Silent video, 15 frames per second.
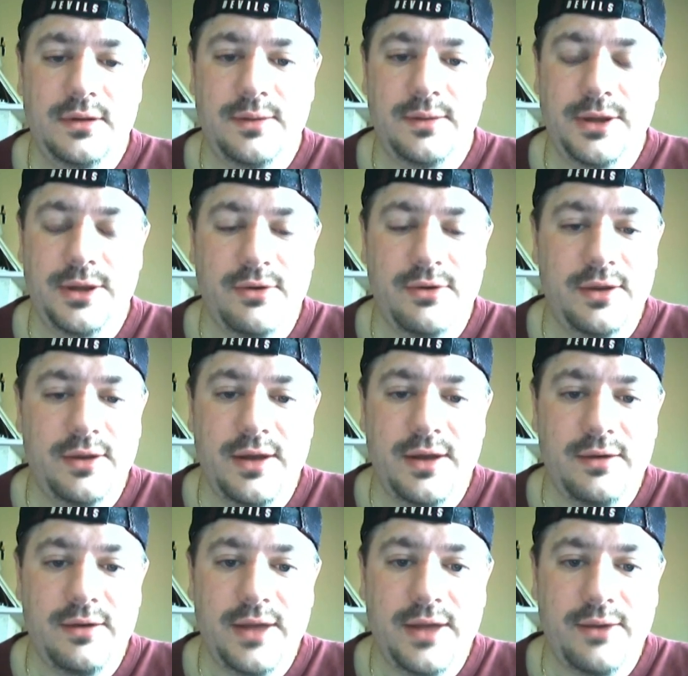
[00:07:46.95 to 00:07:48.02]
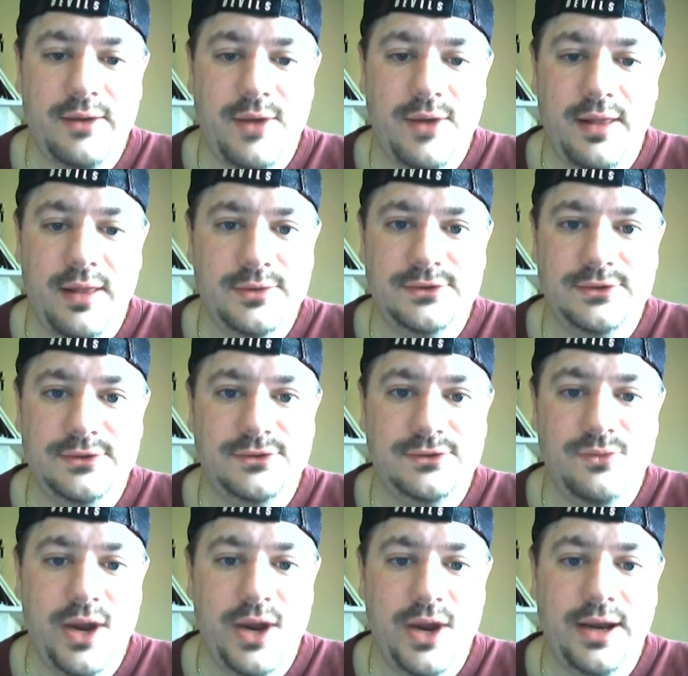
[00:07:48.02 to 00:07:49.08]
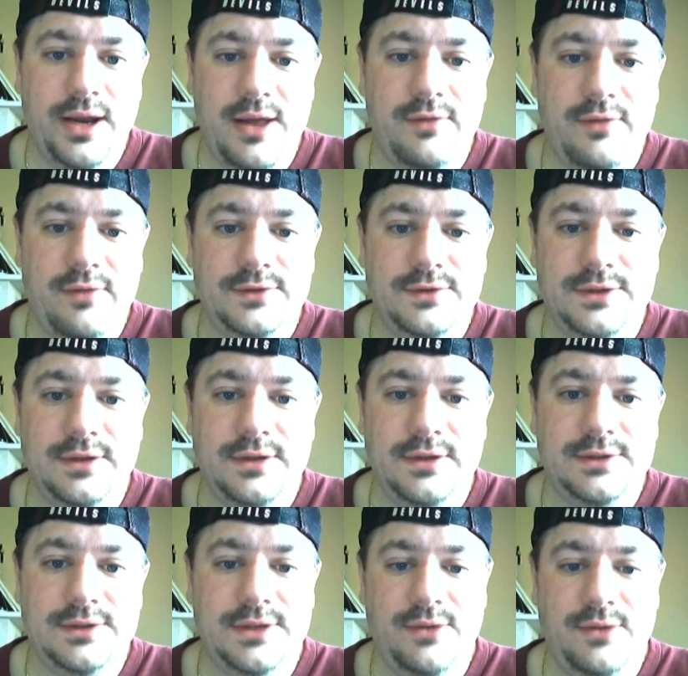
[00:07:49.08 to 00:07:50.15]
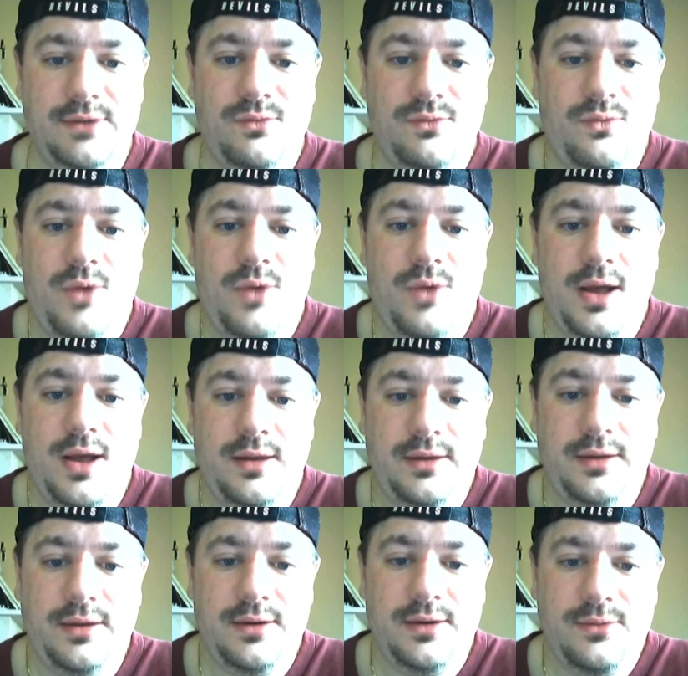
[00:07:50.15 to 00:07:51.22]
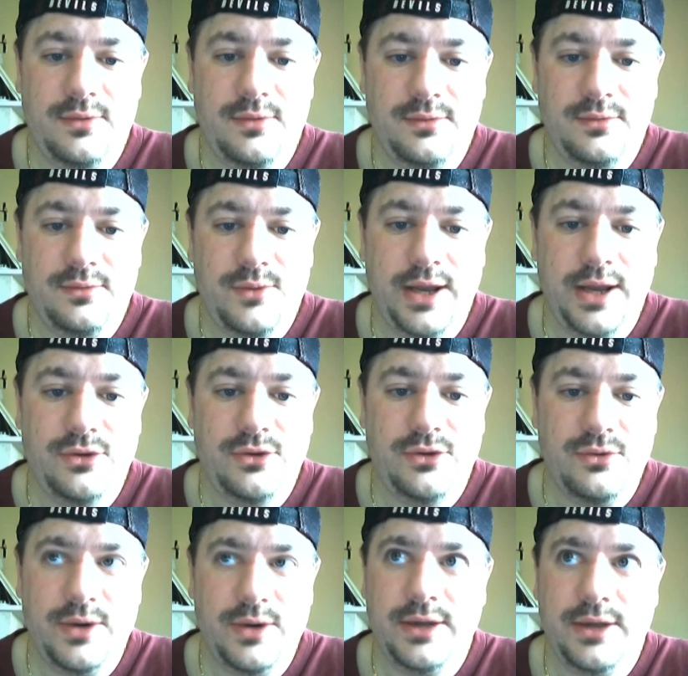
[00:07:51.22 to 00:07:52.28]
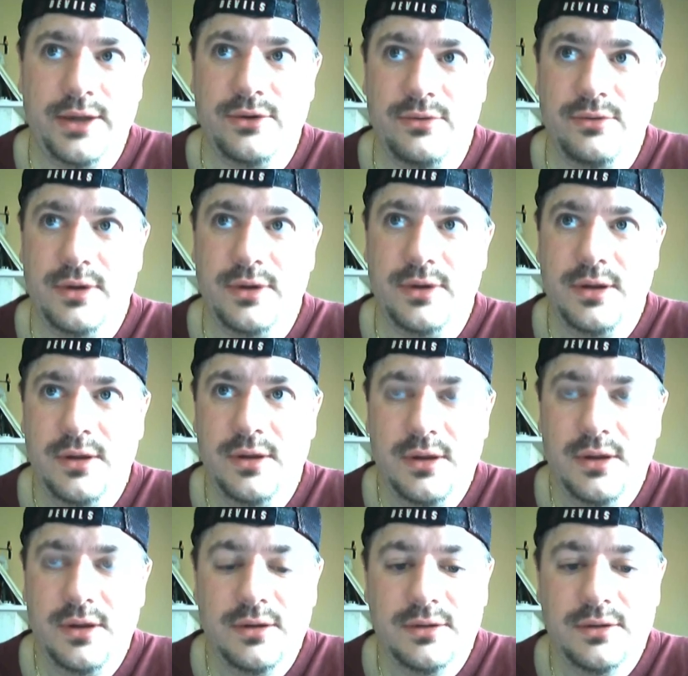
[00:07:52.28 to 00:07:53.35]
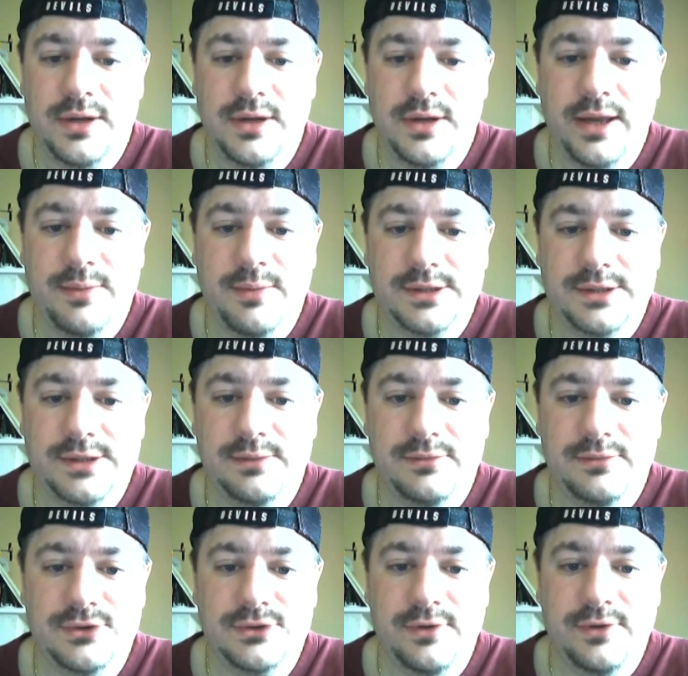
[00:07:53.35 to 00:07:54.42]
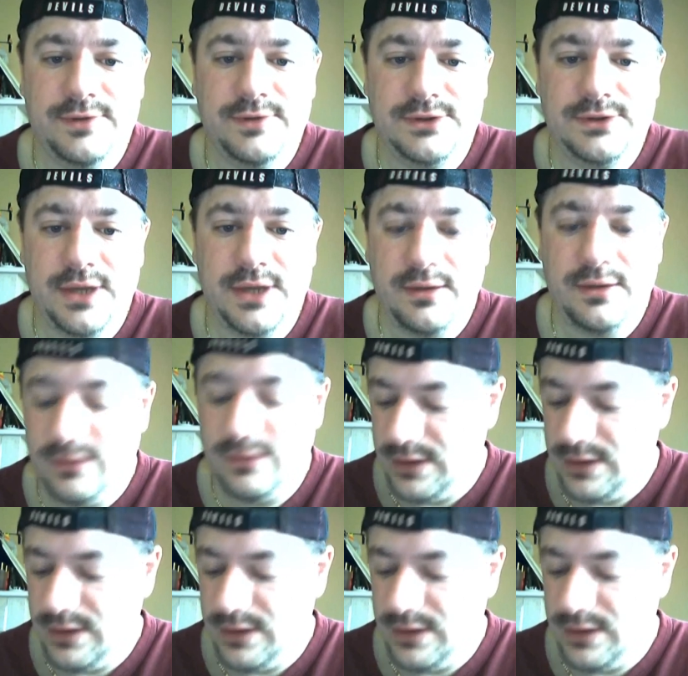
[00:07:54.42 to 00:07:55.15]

I mean, you all know how well I was losing weight. Now all of a sudden it's like, what? You know, what I do? What I do? did I commit some sort of a sin?